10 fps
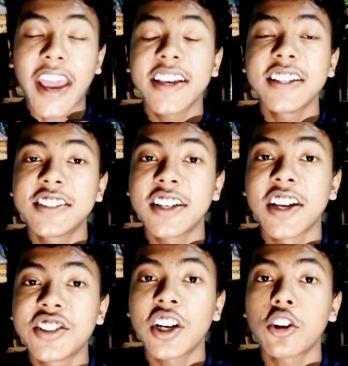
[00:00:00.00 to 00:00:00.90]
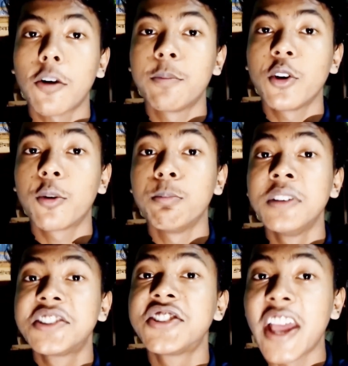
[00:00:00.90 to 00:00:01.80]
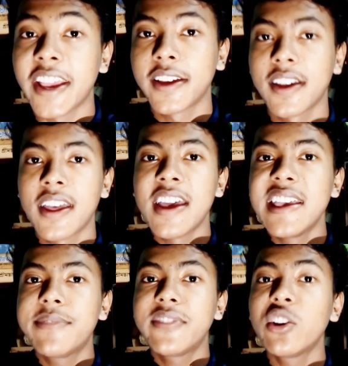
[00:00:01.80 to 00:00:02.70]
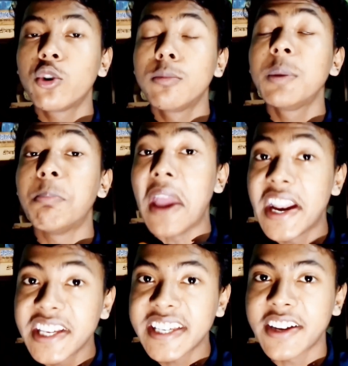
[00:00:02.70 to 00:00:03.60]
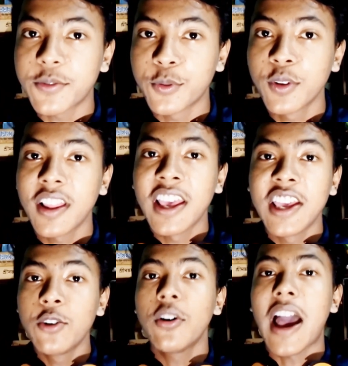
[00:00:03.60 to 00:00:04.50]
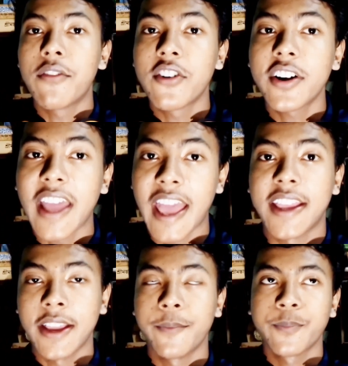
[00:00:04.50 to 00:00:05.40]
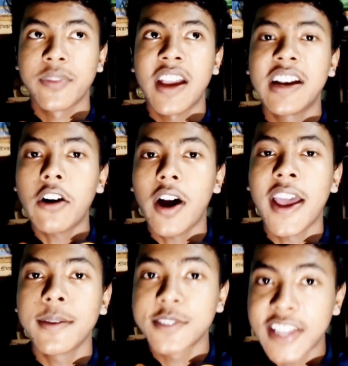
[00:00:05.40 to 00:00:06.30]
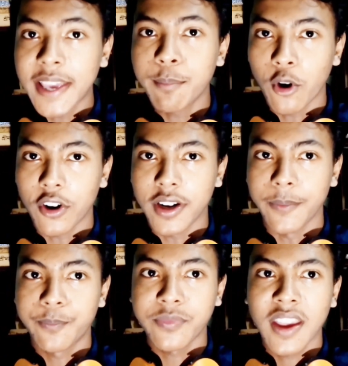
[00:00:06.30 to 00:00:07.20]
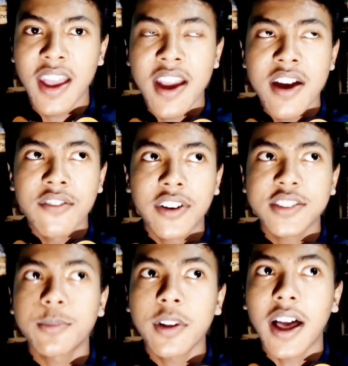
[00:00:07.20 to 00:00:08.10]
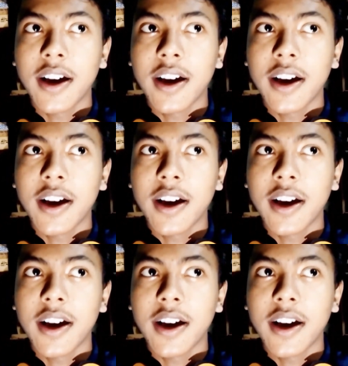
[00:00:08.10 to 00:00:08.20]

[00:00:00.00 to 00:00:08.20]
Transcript: is the result of your mistake. If you will be very careful, you avoid hacking. Now I am saying broadly. First of all, I will